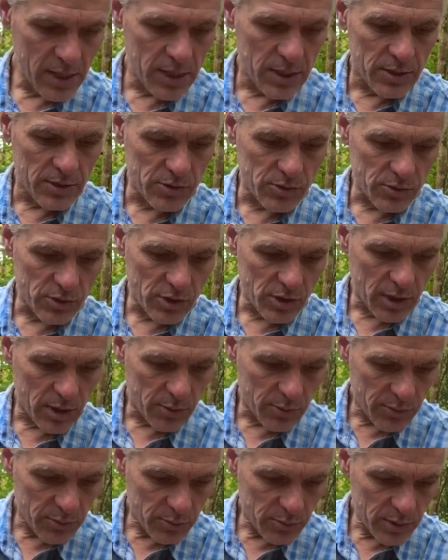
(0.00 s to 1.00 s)
So start
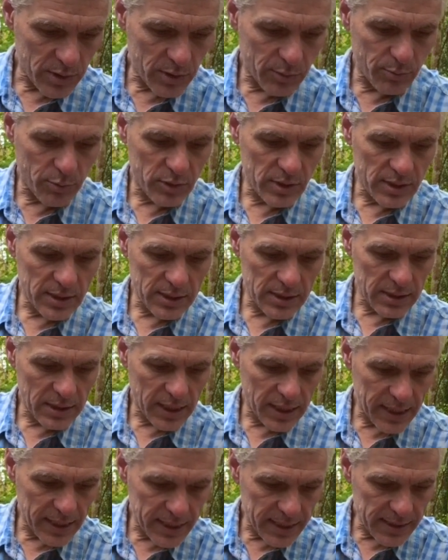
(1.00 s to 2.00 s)
with real
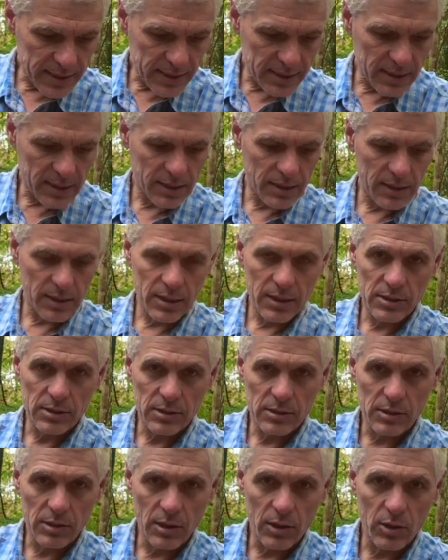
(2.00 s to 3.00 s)
precise,
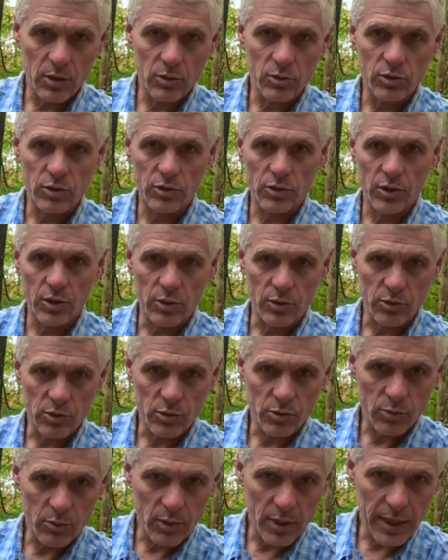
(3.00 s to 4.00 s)
slow strokes
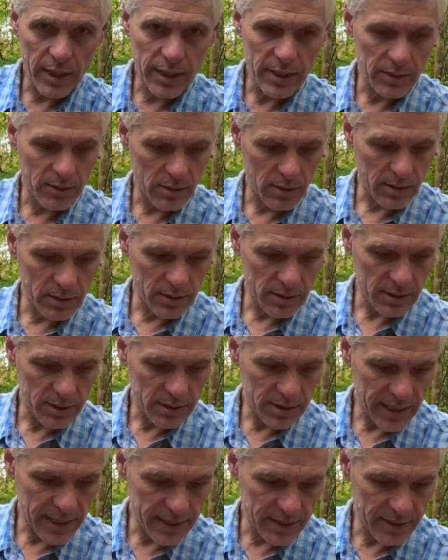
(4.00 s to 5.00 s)
right along the
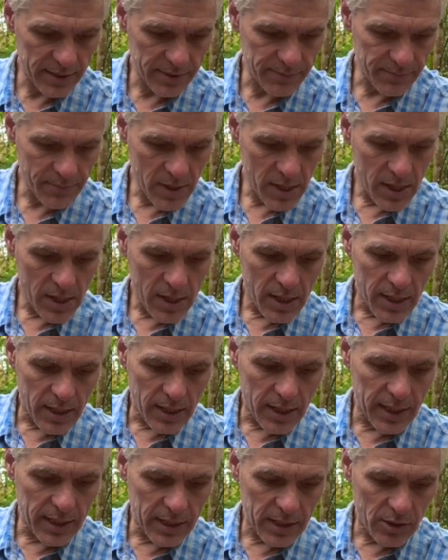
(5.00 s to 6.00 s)
tendon.
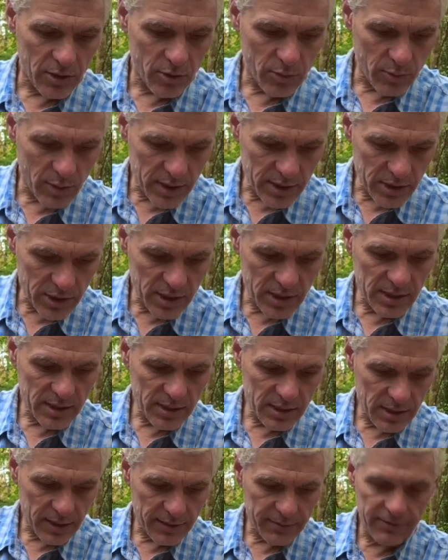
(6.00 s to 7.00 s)
Any crunchy
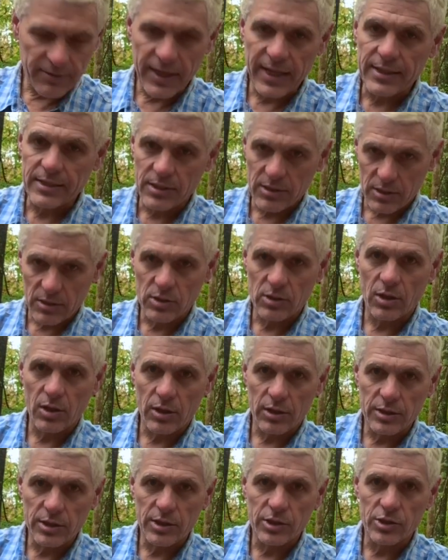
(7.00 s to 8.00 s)
stuff, that's the scar
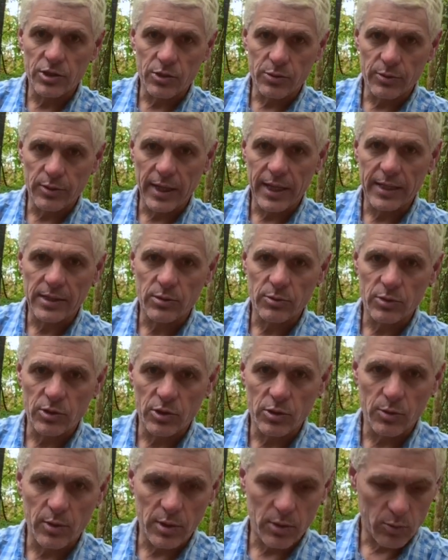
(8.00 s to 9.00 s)
tissue, and that's what
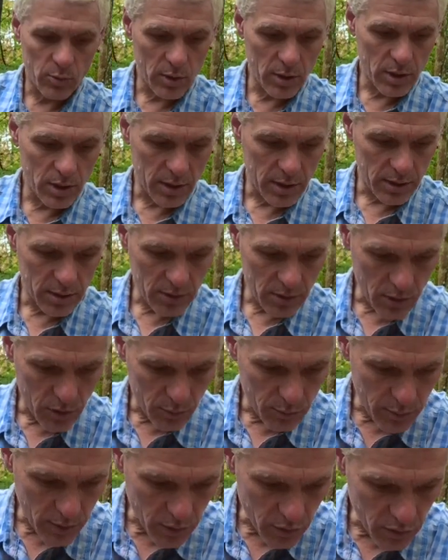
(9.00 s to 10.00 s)
you want to work on. Go
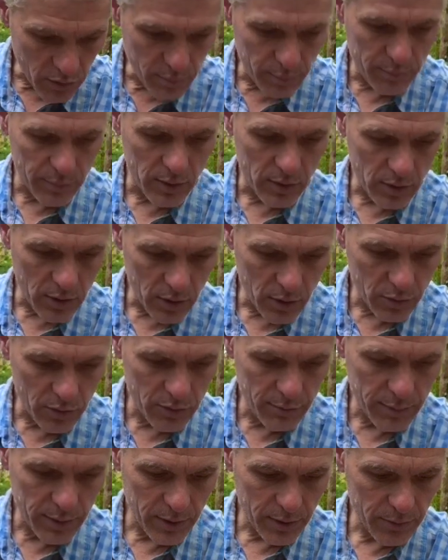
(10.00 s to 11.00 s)
both below the
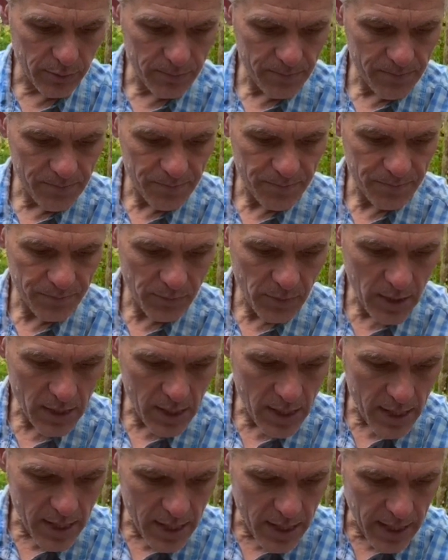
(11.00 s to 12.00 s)
bone
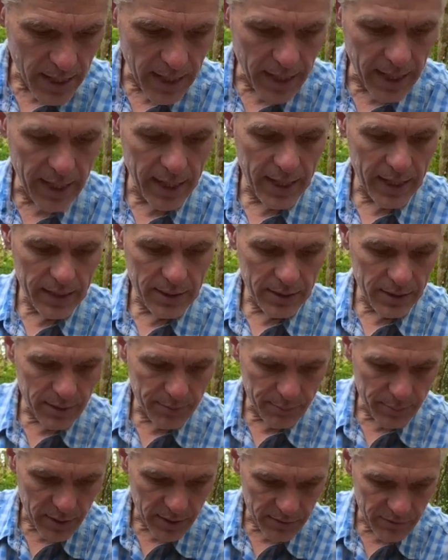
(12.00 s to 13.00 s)
and
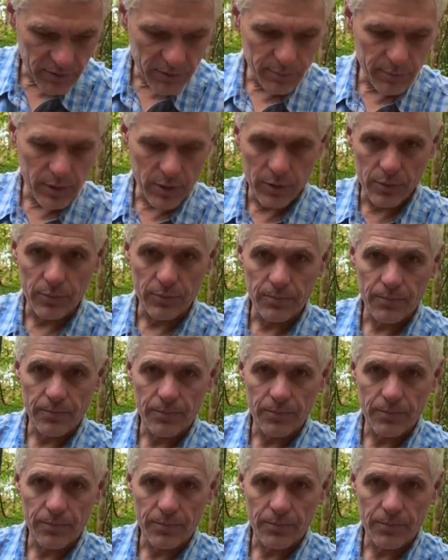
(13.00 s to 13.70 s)
above the bone.